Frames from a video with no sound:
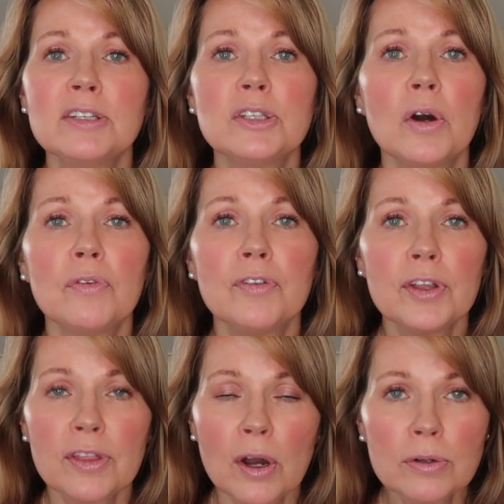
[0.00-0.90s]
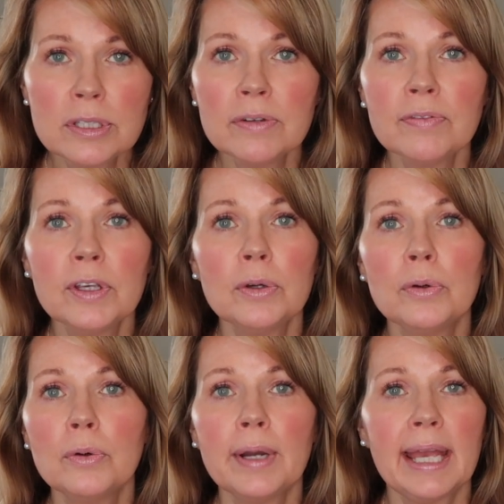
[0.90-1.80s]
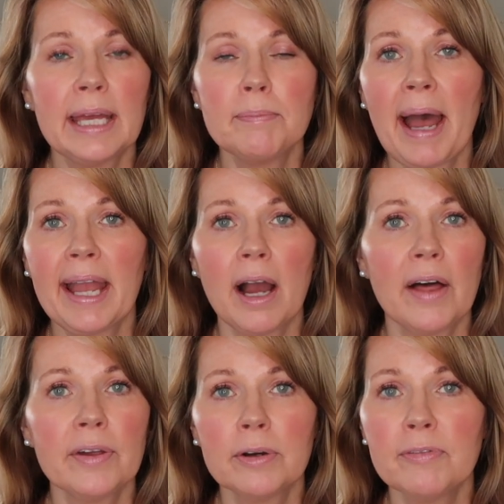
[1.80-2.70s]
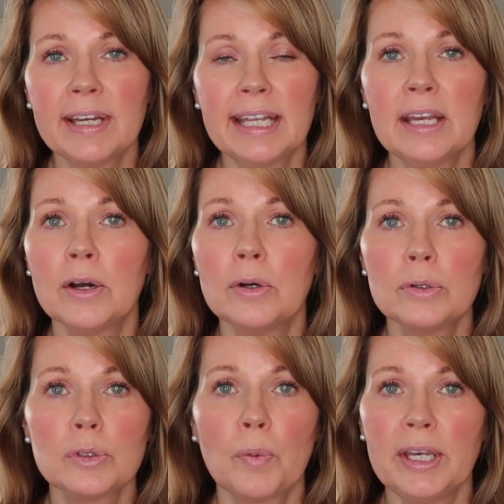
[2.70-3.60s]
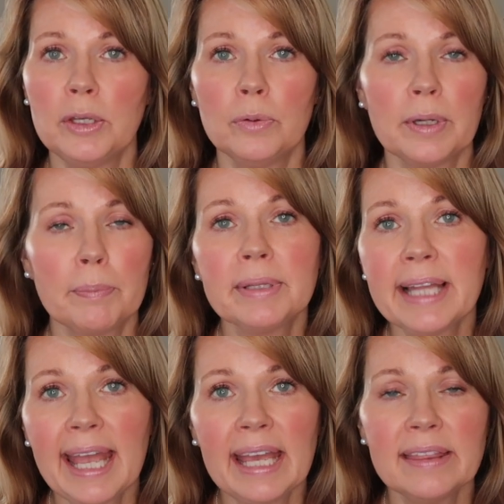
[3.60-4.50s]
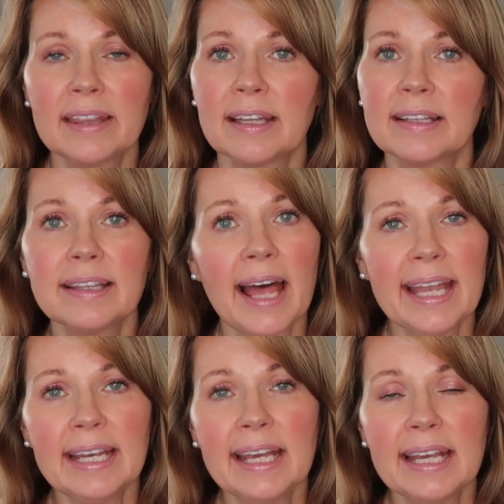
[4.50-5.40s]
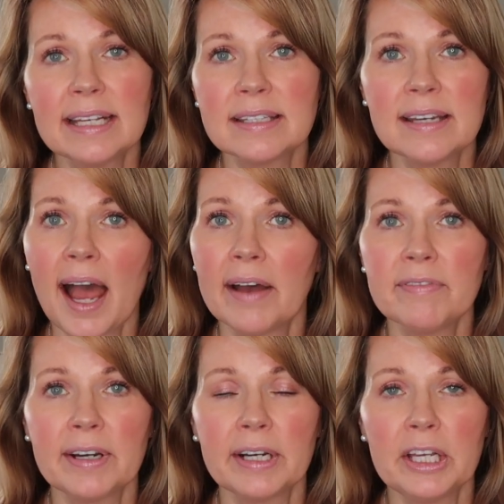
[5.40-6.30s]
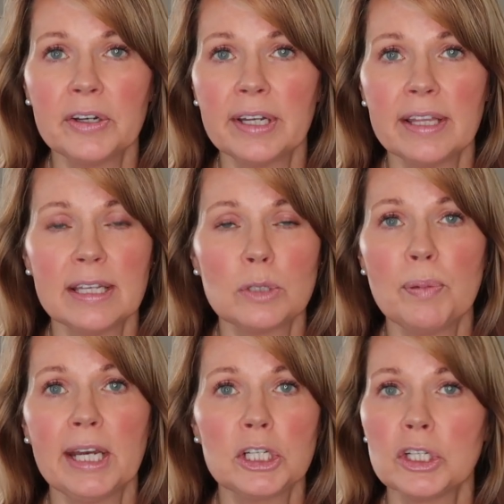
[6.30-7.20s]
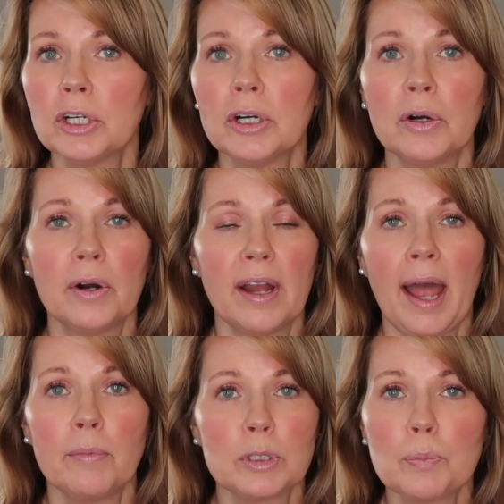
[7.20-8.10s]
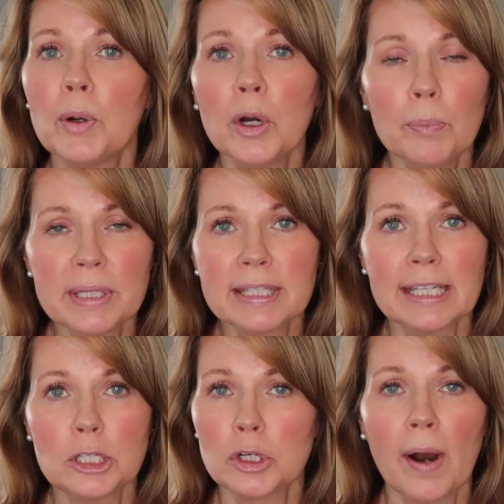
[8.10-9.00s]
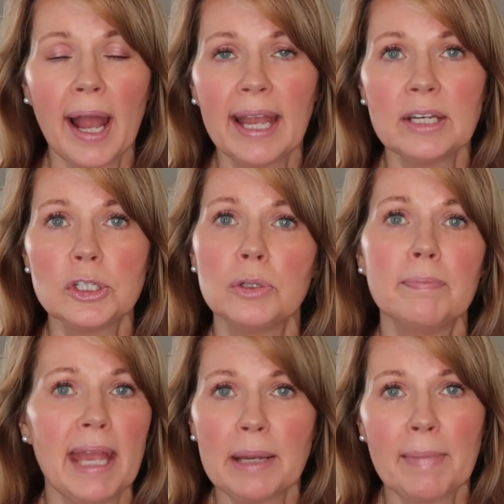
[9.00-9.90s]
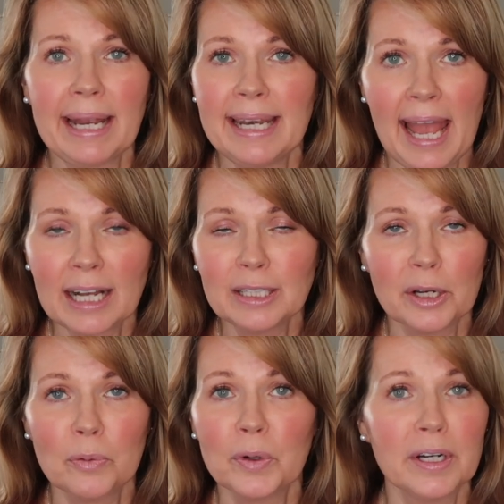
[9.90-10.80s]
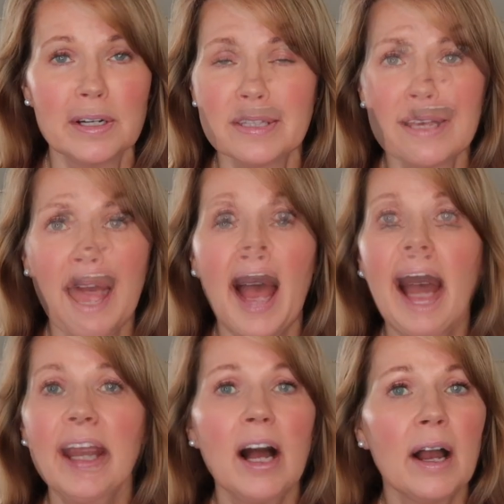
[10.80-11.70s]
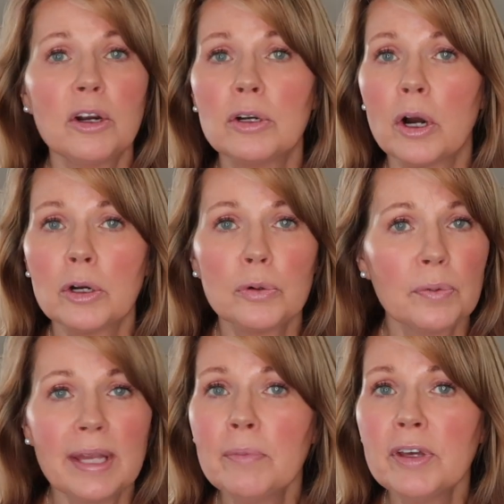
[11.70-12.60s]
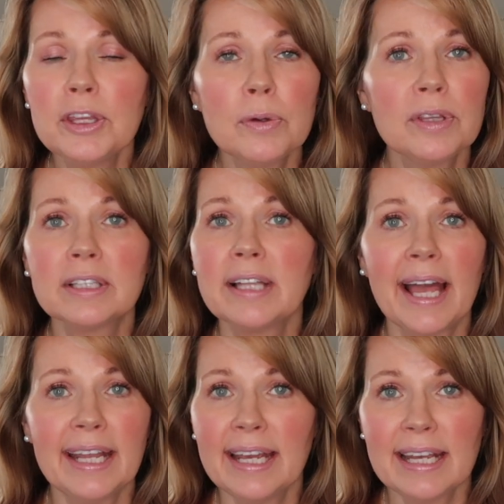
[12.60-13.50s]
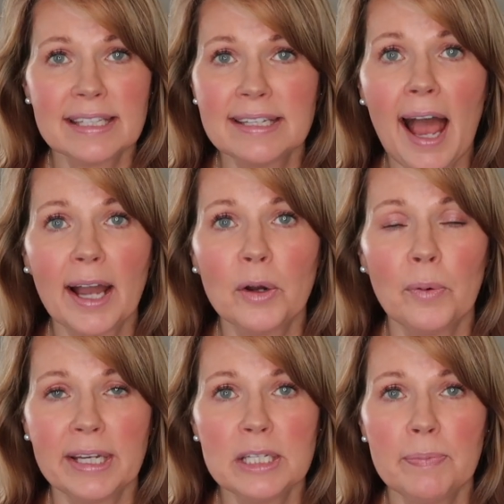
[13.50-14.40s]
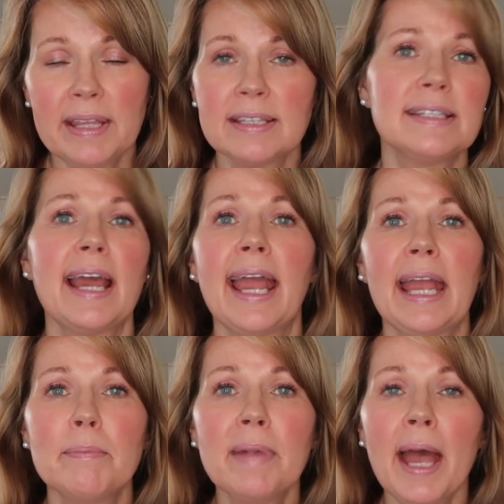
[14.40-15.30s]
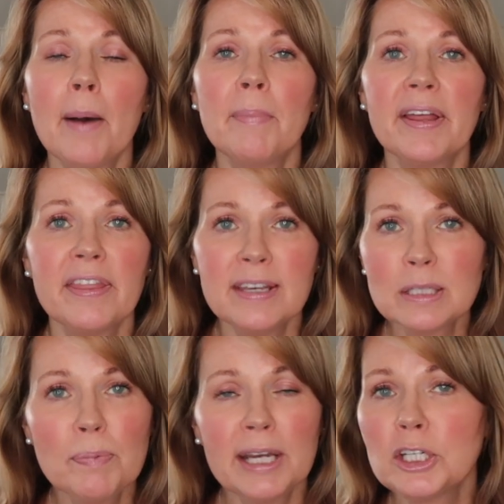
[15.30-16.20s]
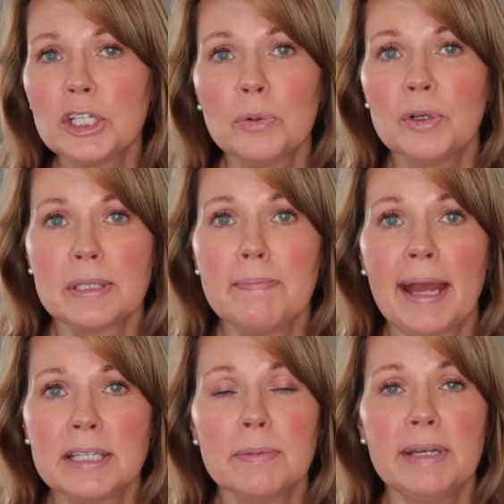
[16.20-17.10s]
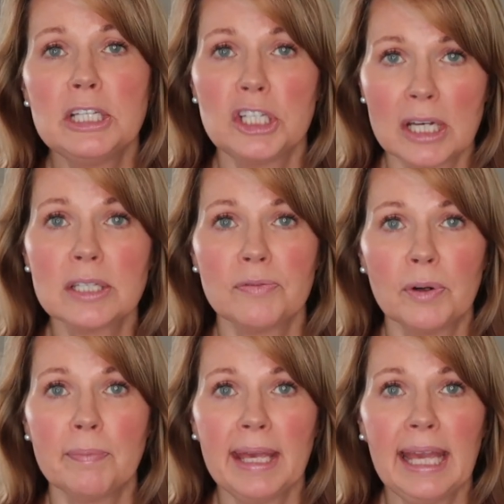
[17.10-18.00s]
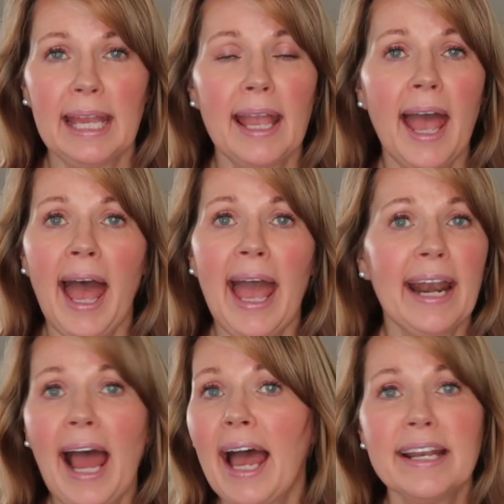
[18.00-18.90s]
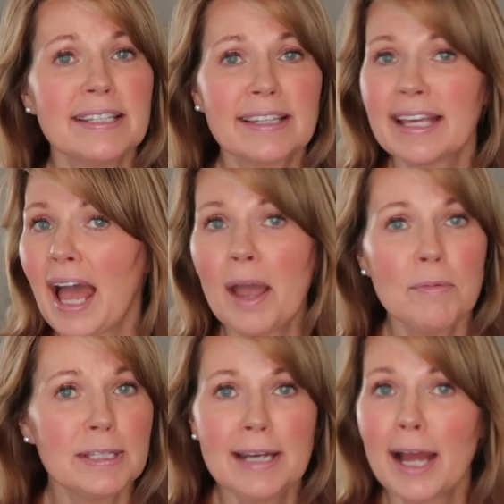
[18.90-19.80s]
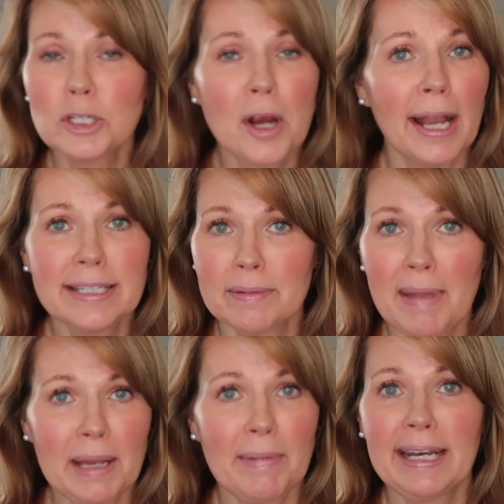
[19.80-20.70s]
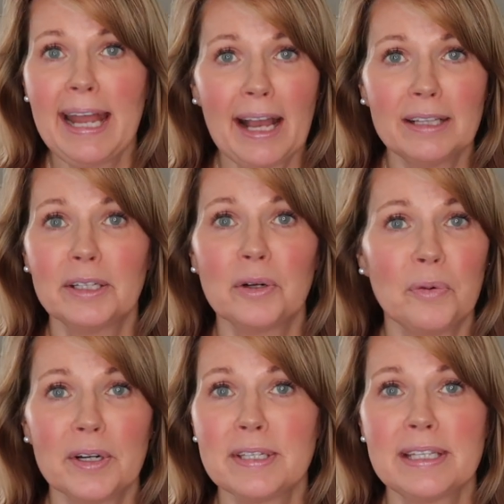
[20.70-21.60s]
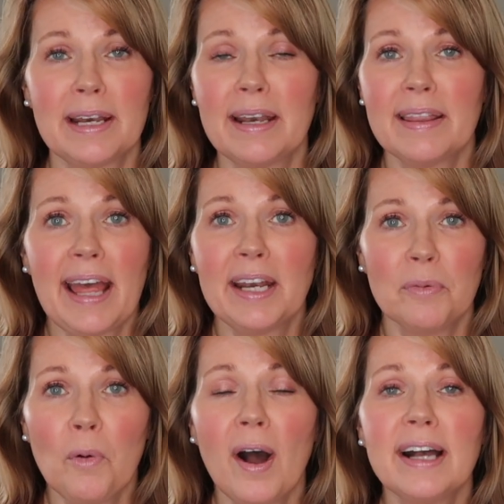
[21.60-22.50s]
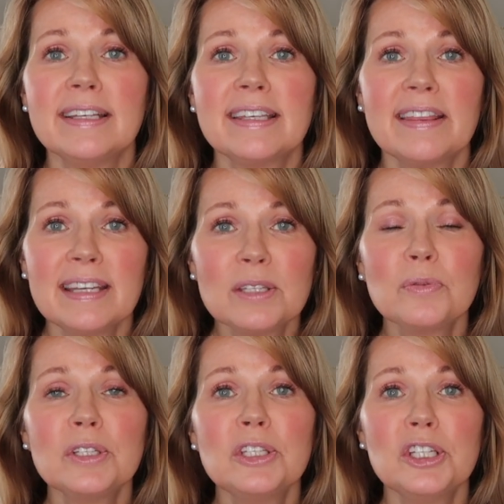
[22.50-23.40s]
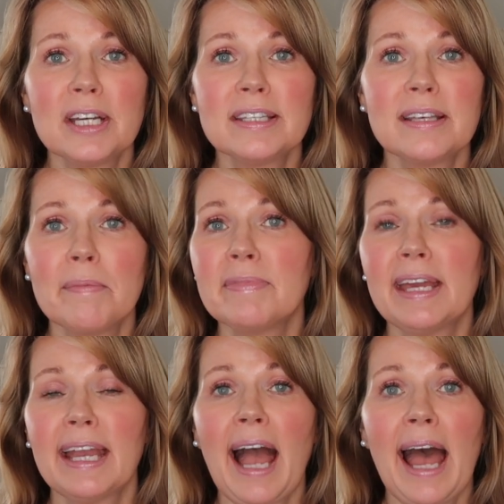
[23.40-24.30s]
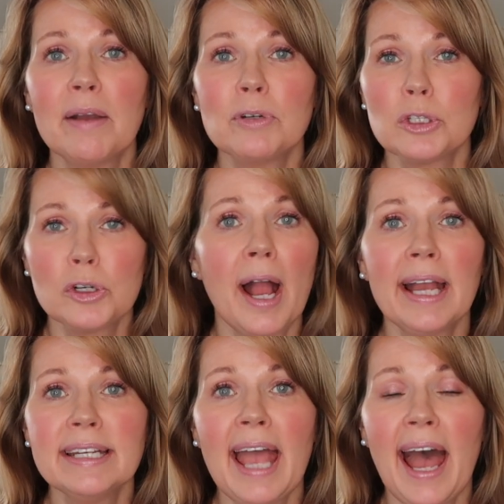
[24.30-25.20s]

So for those of you in my other videos, when you complain that the lighting is not very good in this picture, or I was purposely trying to make my neck look worse, I agree with you the lighting is not going to be the same, but this picture was meant to be just for me. And honestly, I was not trying to make my neck look worse than, than it was. This was just something I was trying to